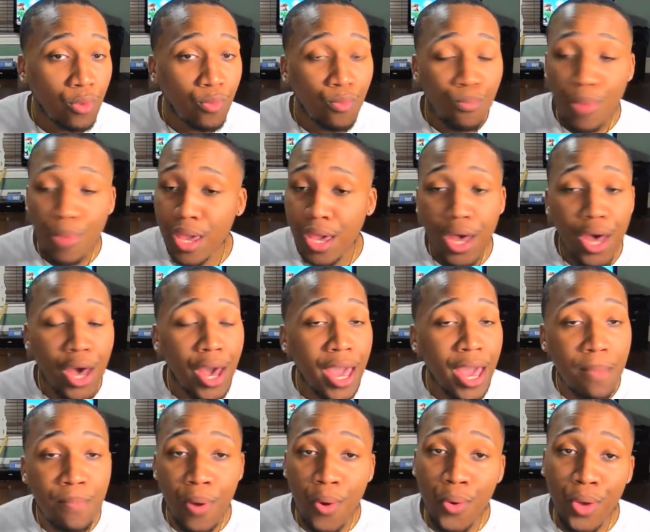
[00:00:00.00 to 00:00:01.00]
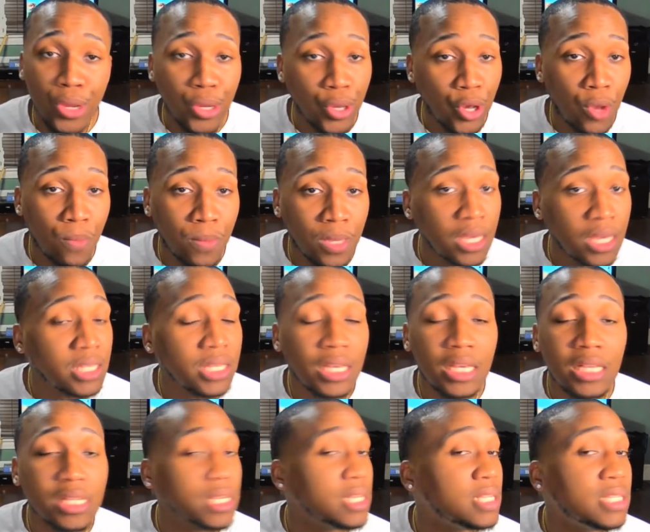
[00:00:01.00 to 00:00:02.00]
Me and her ain't broken up. He's,
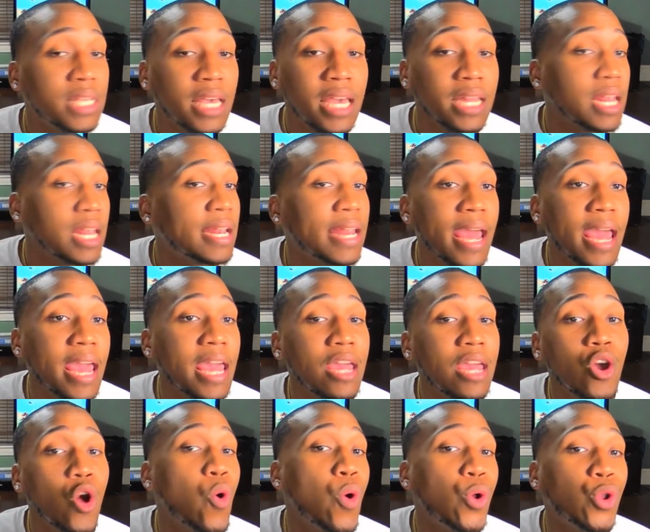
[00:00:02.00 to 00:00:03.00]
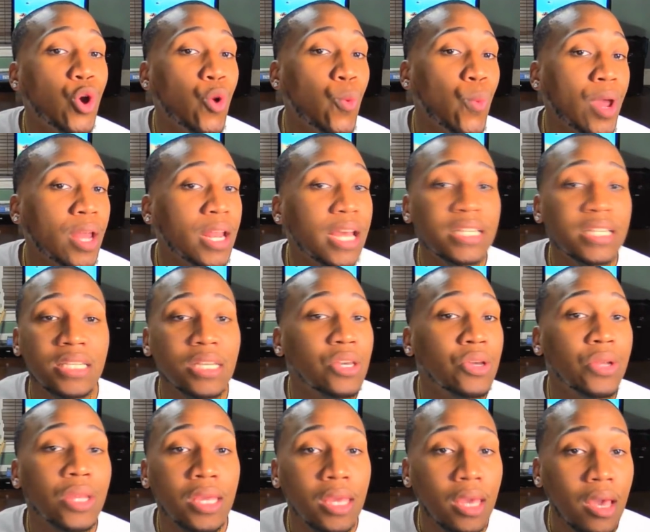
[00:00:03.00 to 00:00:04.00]
he's he said that they ain't going nowhere. They
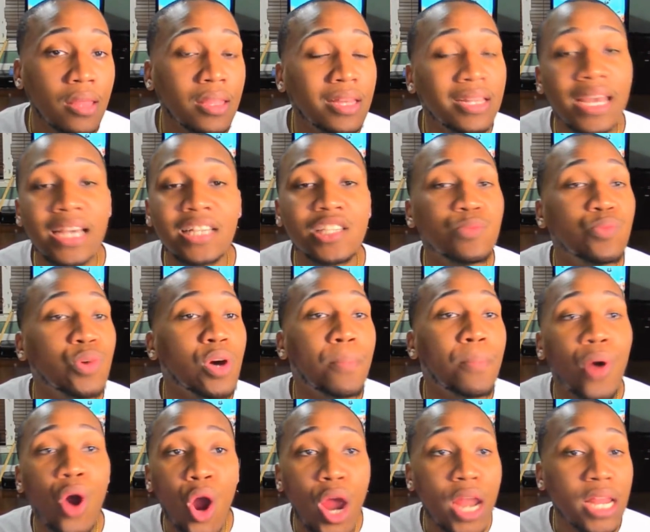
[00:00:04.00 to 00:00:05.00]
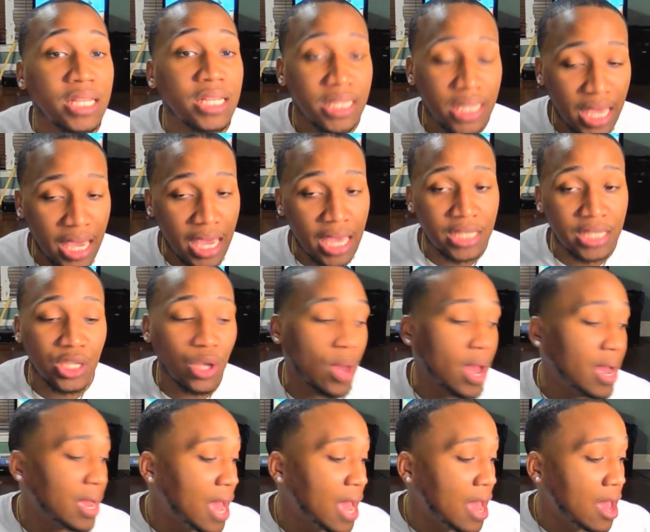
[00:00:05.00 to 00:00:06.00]
still together. That's what Pardi said. So
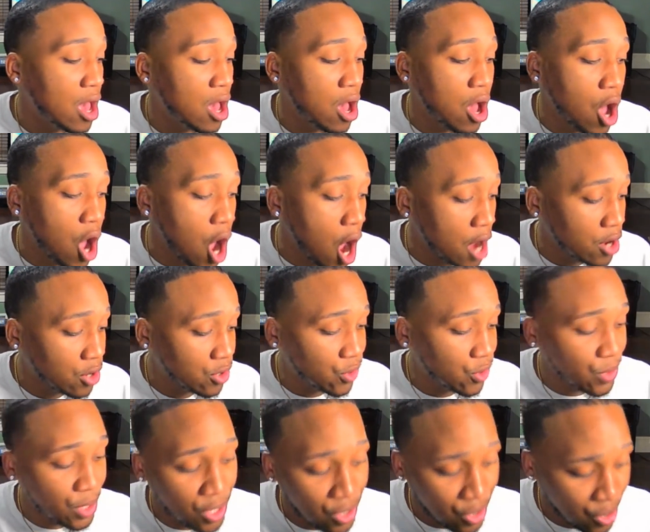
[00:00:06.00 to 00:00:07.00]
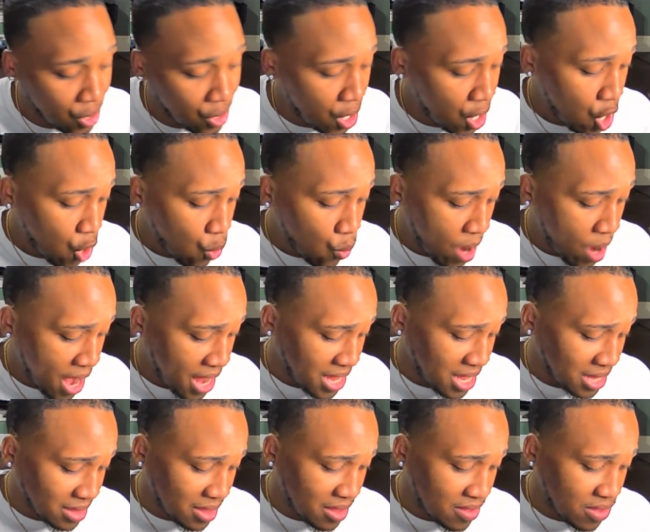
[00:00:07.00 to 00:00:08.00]
I got an article here. Where I
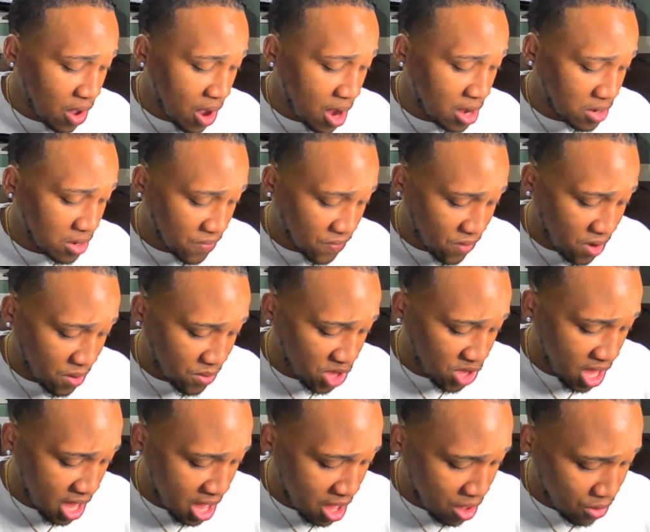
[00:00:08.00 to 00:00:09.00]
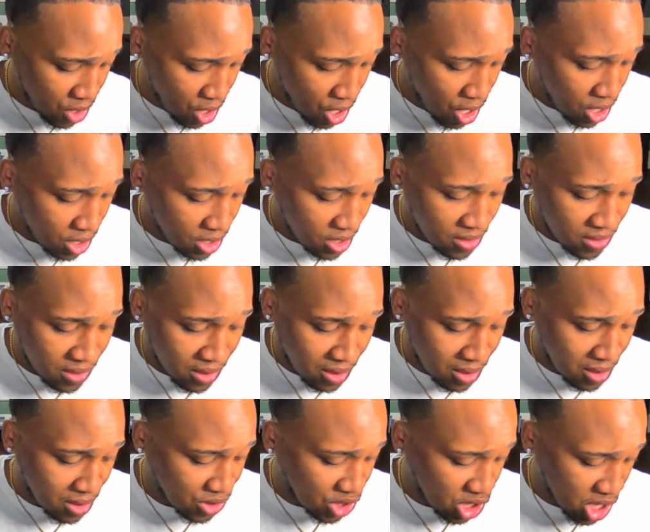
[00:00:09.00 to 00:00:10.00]
get this article from, child? Cause
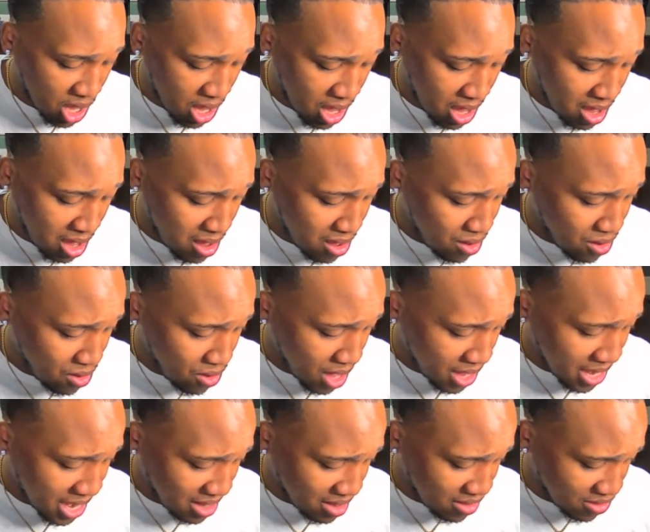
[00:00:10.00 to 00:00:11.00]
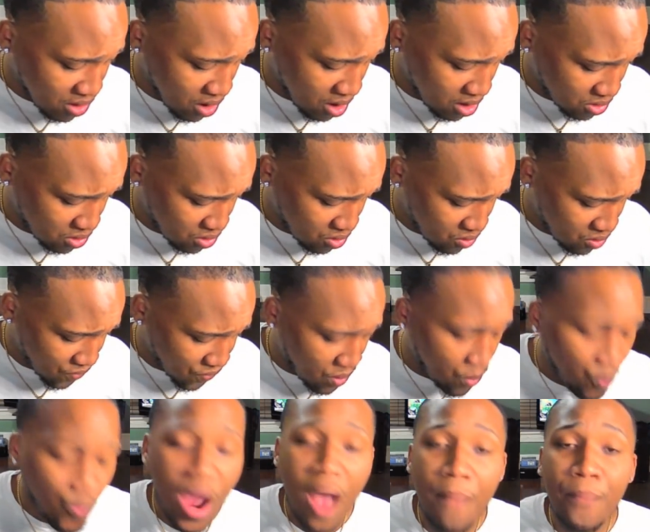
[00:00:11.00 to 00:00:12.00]
uh child, I got this article
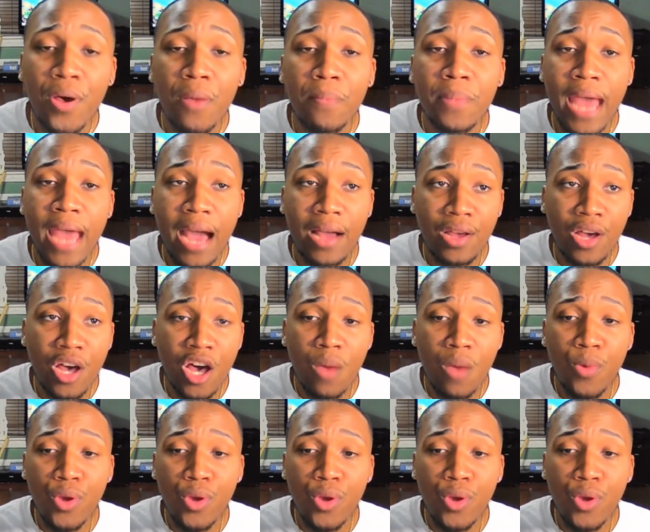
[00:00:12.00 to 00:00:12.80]
from rap-up.com.